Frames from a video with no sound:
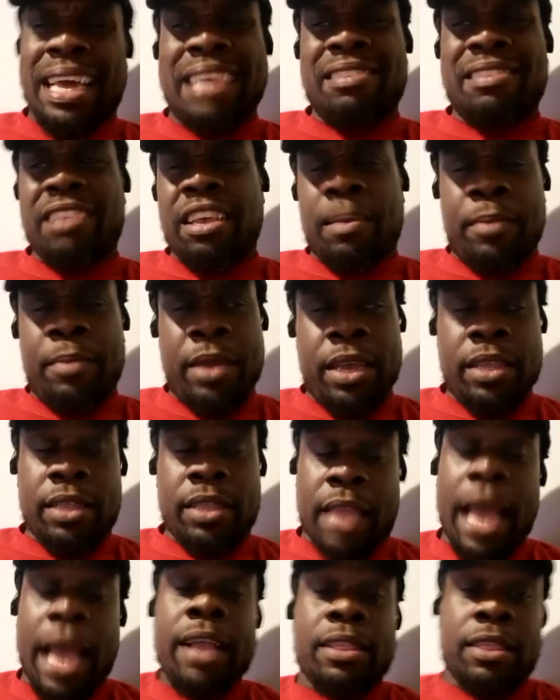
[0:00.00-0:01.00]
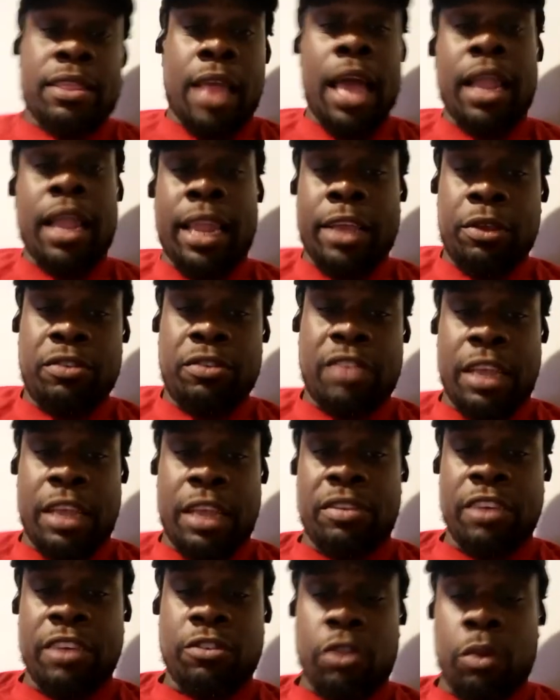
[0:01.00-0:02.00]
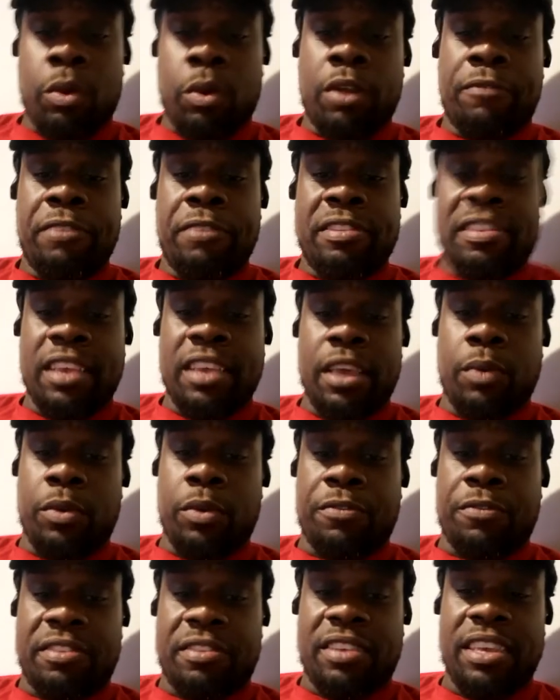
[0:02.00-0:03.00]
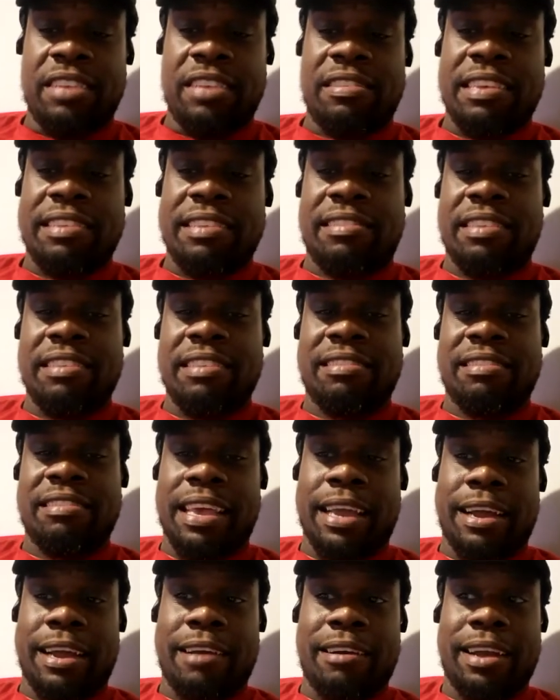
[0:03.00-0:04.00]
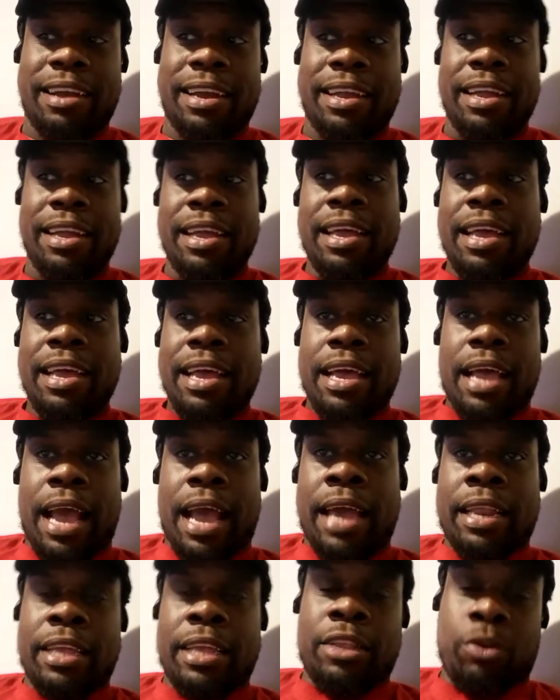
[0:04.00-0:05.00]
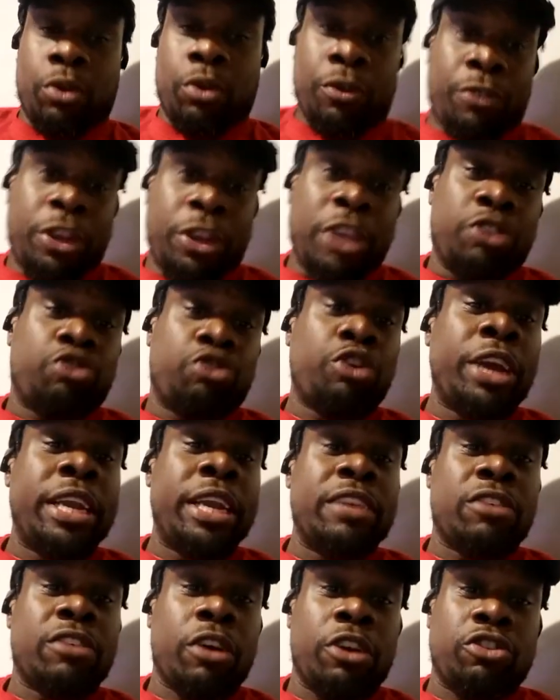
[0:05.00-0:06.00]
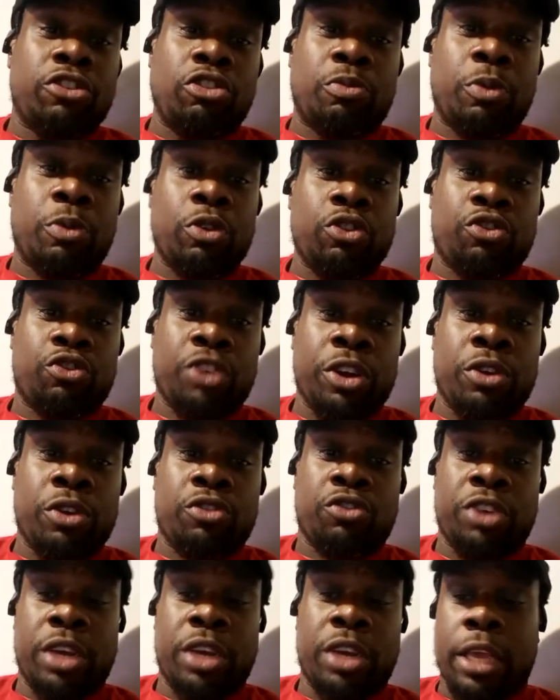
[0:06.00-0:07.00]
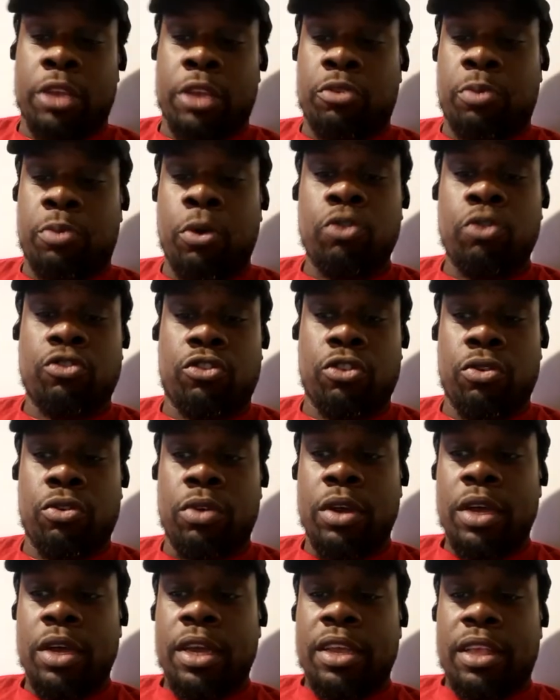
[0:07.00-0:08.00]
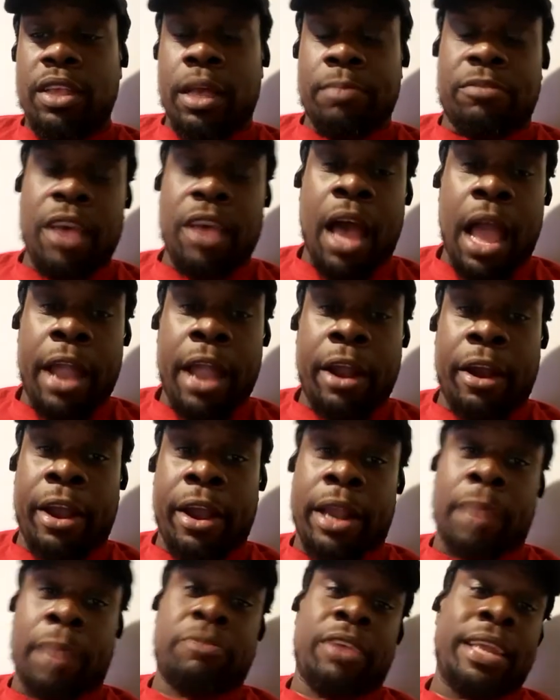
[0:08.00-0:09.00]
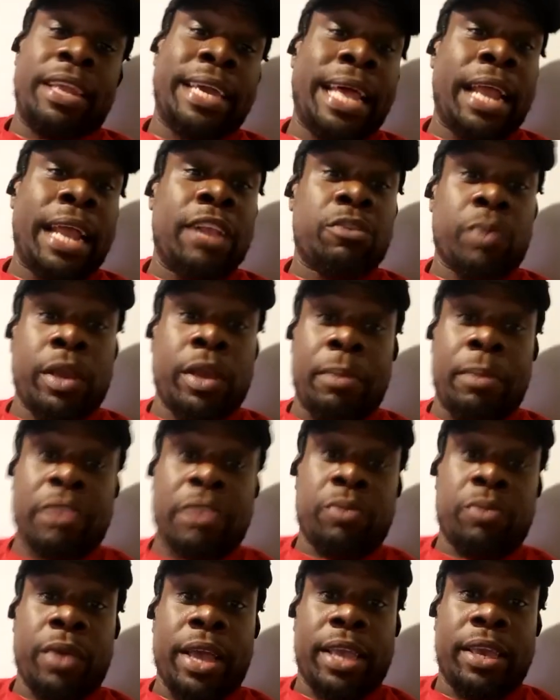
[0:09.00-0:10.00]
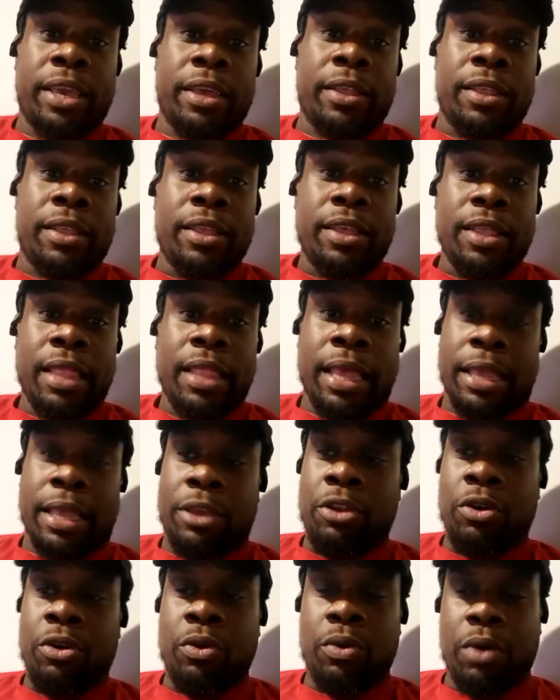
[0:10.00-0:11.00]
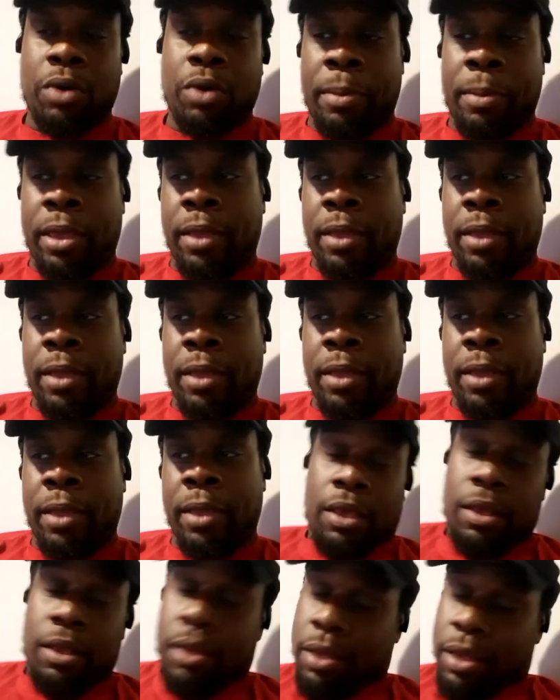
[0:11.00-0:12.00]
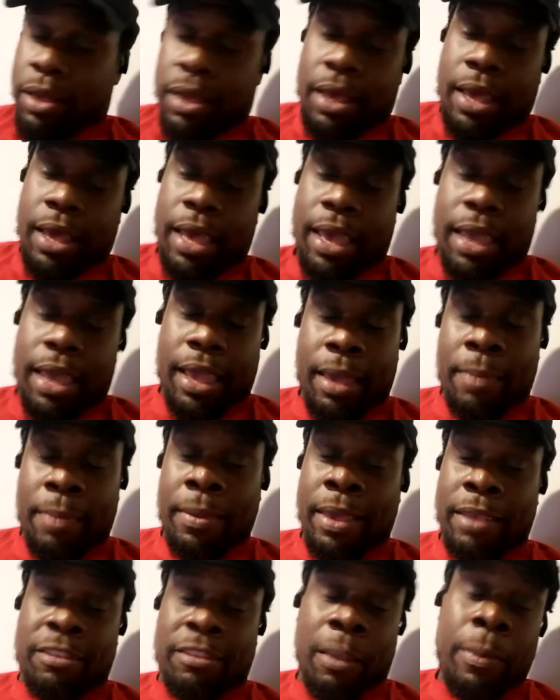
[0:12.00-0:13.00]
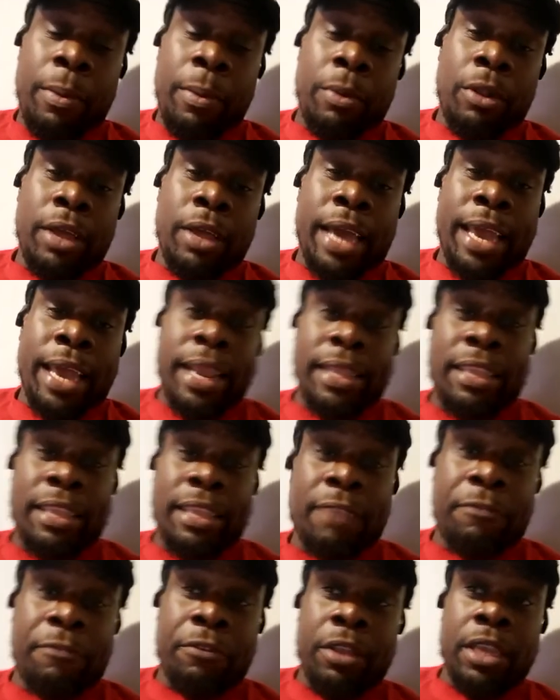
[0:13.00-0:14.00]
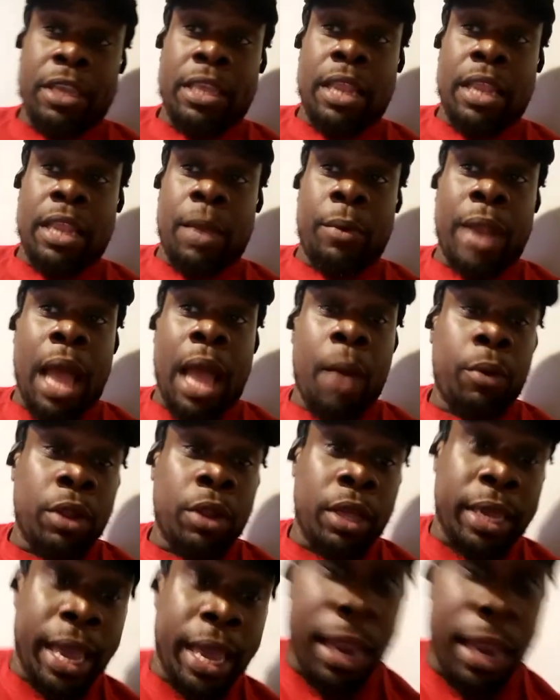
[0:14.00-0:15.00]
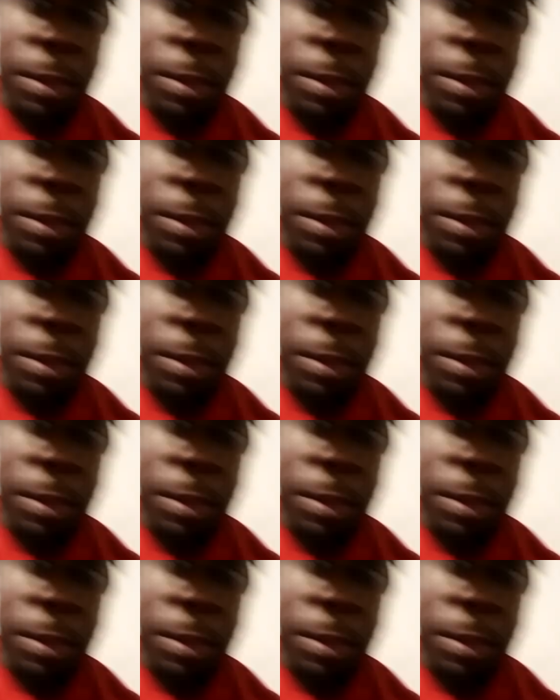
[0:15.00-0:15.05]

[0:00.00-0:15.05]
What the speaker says: that like you said, you touched on it, when fatigue sets in, it's like, all right, if you didn't train as hard as you're supposed to train, or train like you're supposed to, I'm tired, all right, I'm trying to get out of this way the best way I can. Like, I mean, some people look at it differently than what I would look at